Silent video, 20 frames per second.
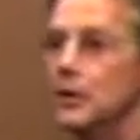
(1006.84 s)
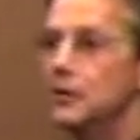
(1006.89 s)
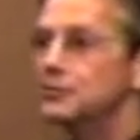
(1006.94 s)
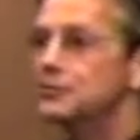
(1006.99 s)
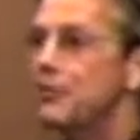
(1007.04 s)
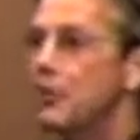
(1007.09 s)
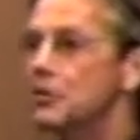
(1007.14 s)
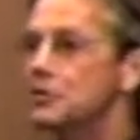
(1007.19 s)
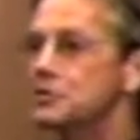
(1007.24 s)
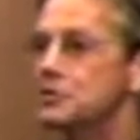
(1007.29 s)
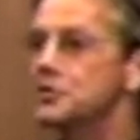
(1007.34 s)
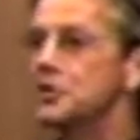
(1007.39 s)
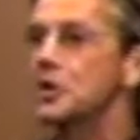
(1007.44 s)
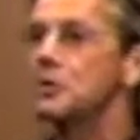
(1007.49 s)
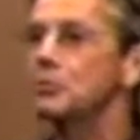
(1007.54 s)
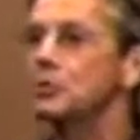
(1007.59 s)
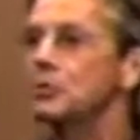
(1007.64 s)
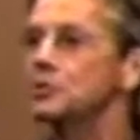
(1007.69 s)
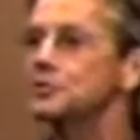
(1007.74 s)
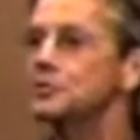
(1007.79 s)
As far as they
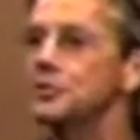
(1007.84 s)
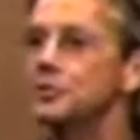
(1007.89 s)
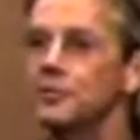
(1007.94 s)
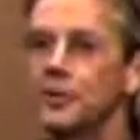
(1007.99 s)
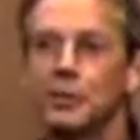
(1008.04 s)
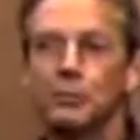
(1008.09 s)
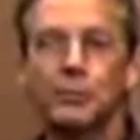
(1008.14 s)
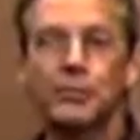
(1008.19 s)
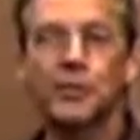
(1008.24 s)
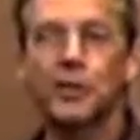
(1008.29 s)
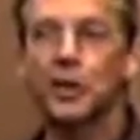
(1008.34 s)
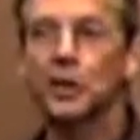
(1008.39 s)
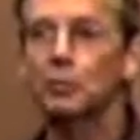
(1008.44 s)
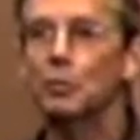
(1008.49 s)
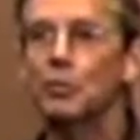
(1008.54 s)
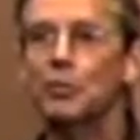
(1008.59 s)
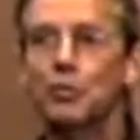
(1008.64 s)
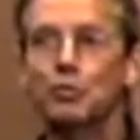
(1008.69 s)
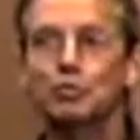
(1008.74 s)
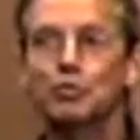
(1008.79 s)
were concerned, they were thinking
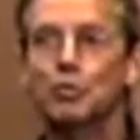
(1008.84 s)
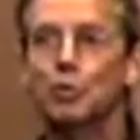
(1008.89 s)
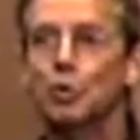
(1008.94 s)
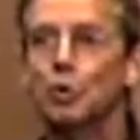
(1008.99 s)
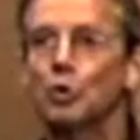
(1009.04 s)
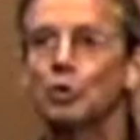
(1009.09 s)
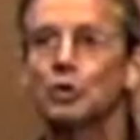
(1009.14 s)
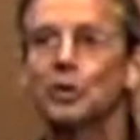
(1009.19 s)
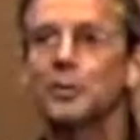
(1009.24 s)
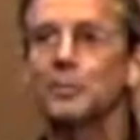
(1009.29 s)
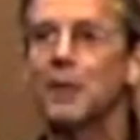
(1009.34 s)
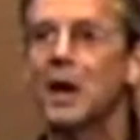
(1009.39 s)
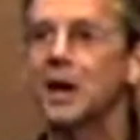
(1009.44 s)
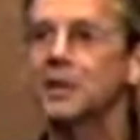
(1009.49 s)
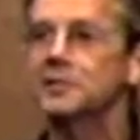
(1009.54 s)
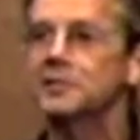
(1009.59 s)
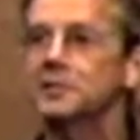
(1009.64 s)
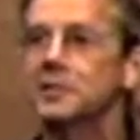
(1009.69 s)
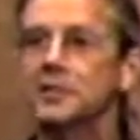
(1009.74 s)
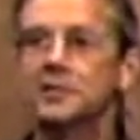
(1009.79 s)
with those worldly
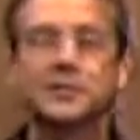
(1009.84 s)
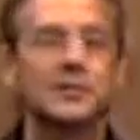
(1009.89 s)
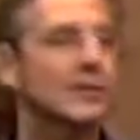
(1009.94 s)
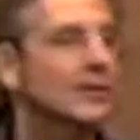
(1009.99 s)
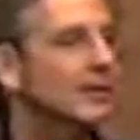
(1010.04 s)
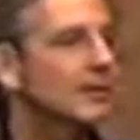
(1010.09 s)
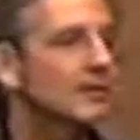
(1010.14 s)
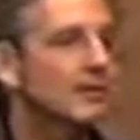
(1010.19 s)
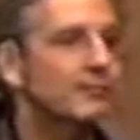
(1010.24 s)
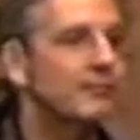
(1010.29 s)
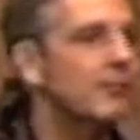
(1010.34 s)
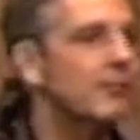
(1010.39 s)
mindsets. As